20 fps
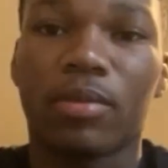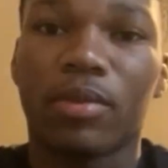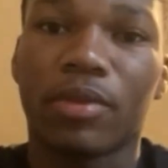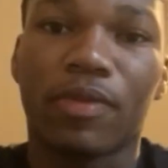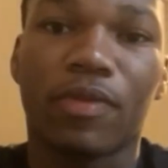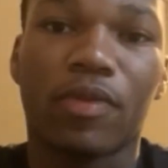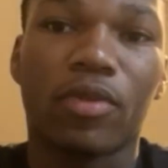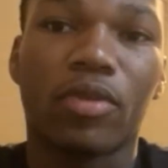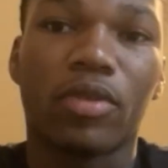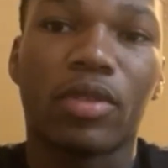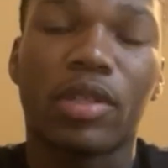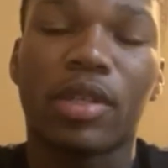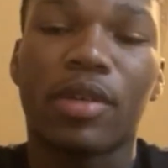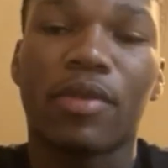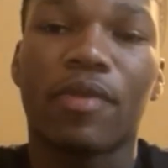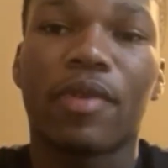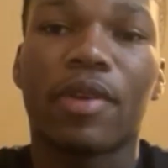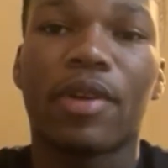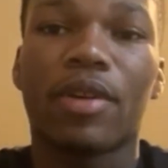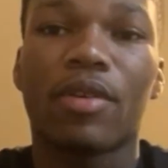the full
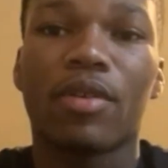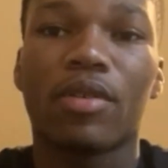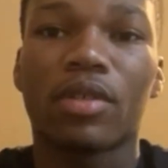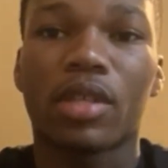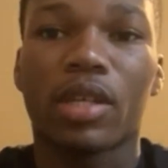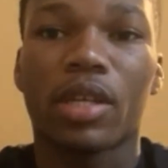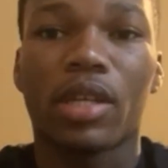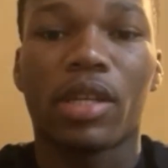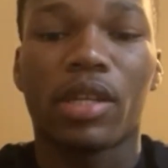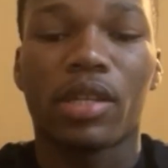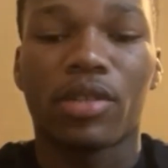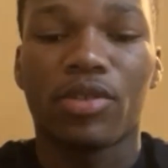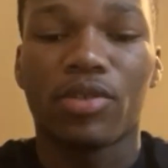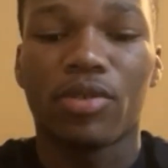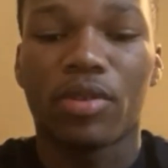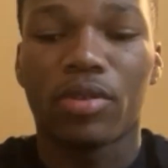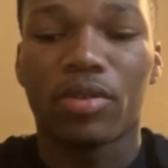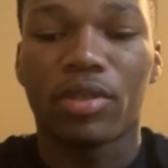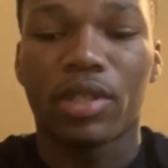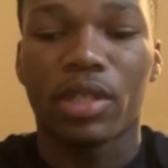10 rounds and, you
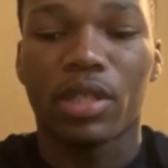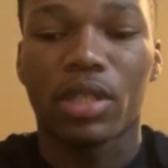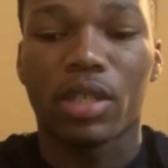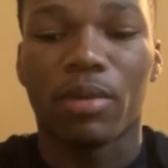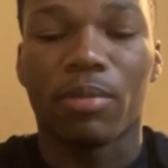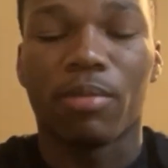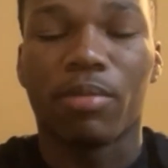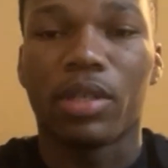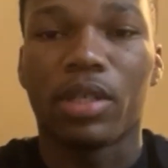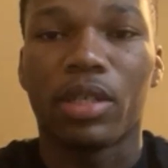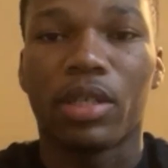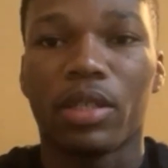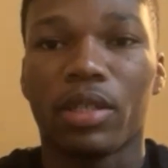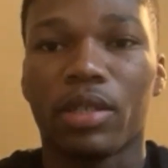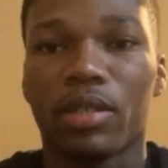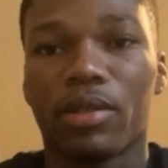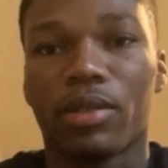know, just complete